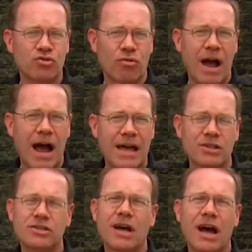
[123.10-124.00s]
dry.
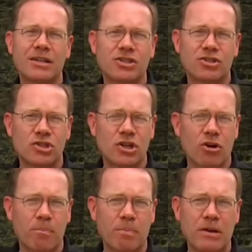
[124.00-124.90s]
It's not
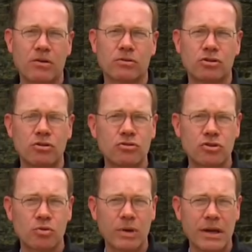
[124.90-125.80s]
syrupy or too
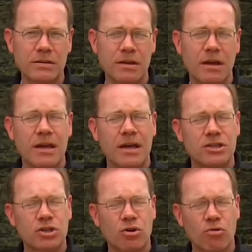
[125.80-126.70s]
sweet.
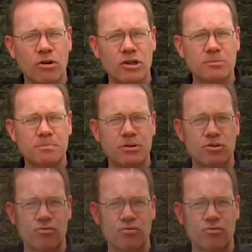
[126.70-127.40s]
It's crisp and